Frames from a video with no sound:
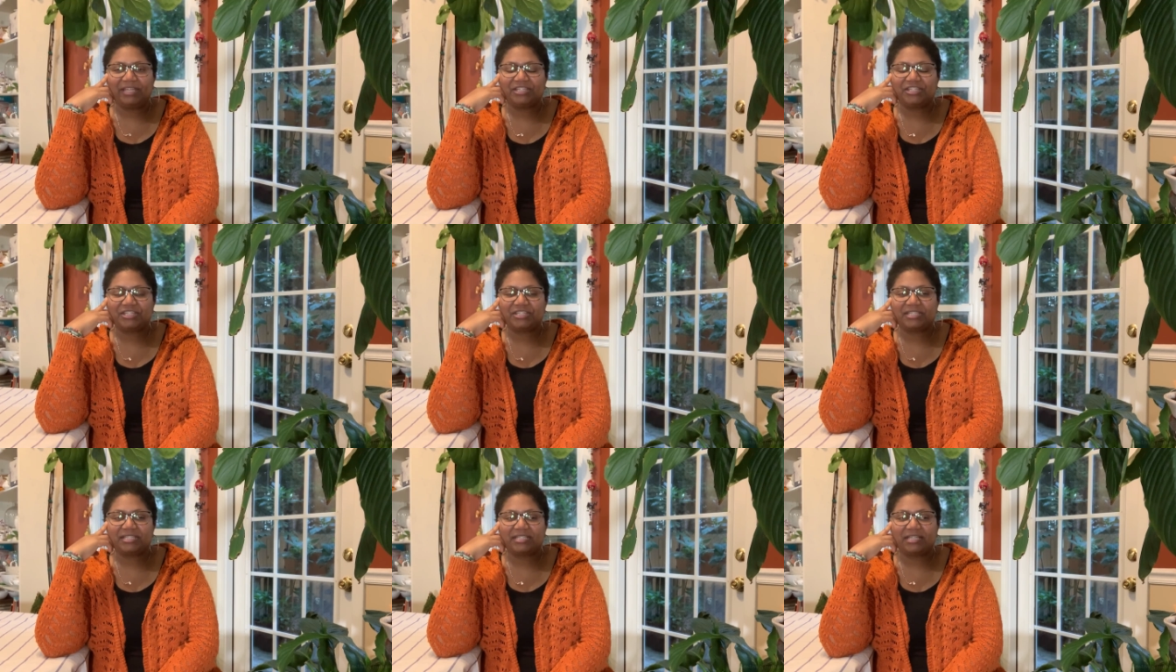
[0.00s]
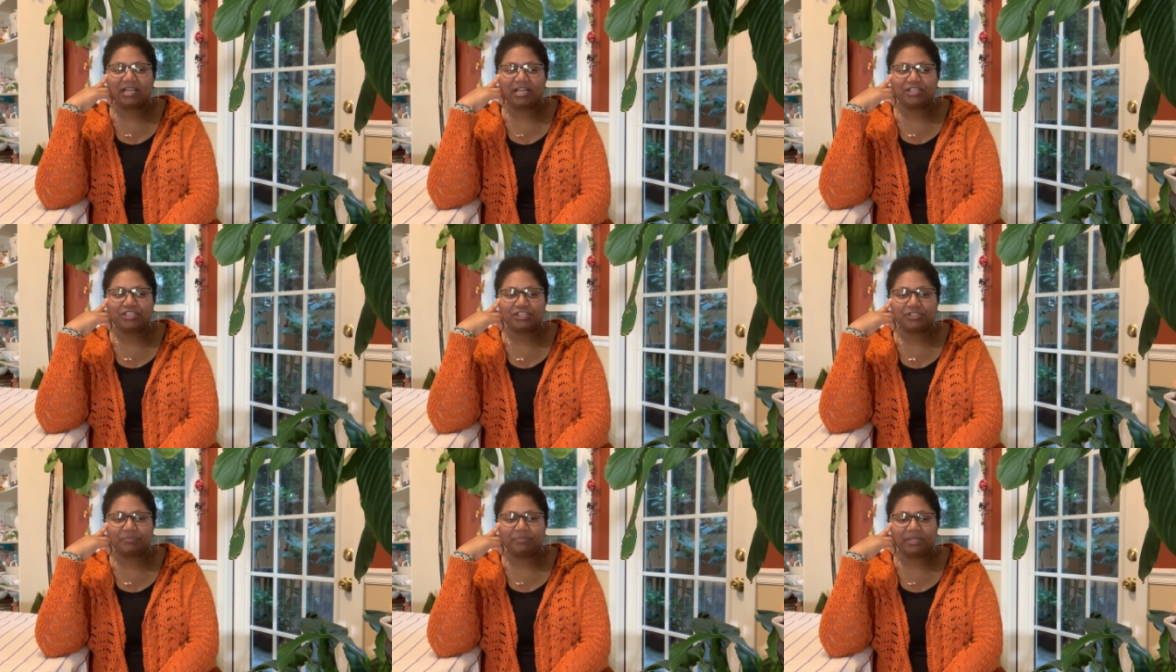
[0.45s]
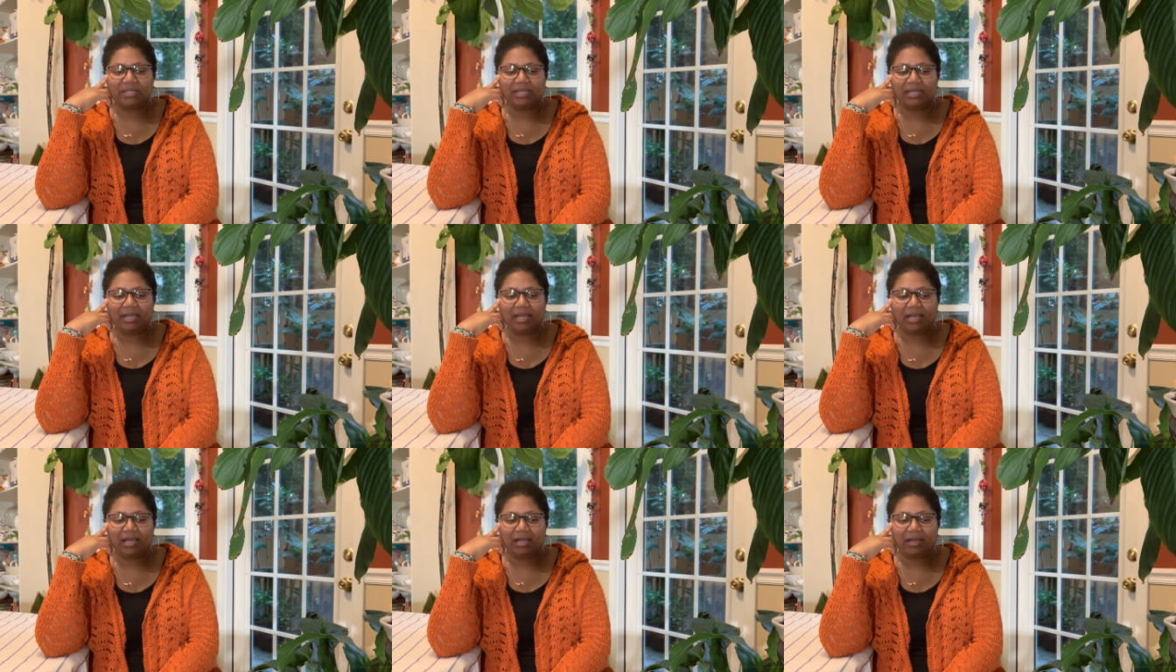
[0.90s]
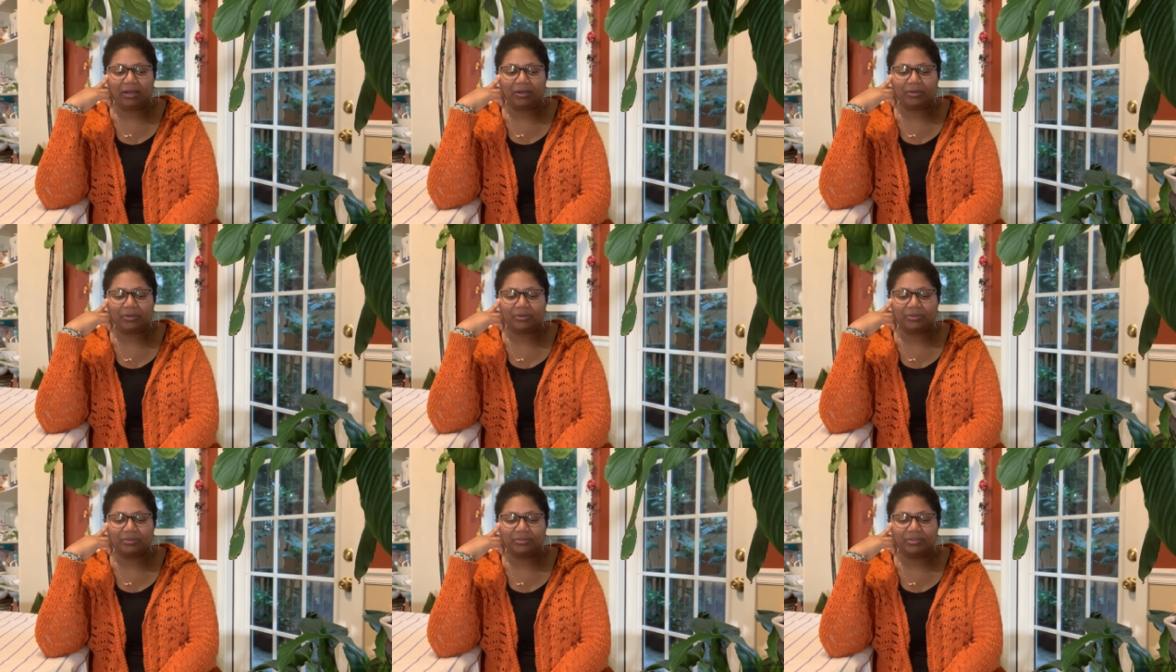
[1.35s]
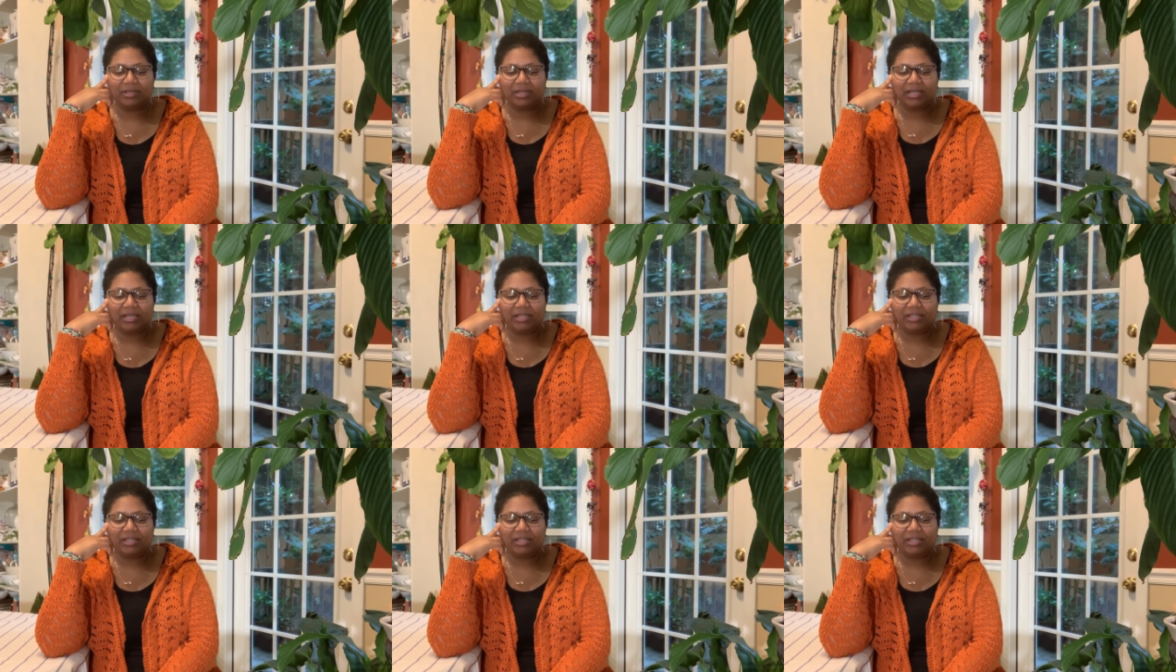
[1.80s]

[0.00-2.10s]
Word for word: it just touched me how,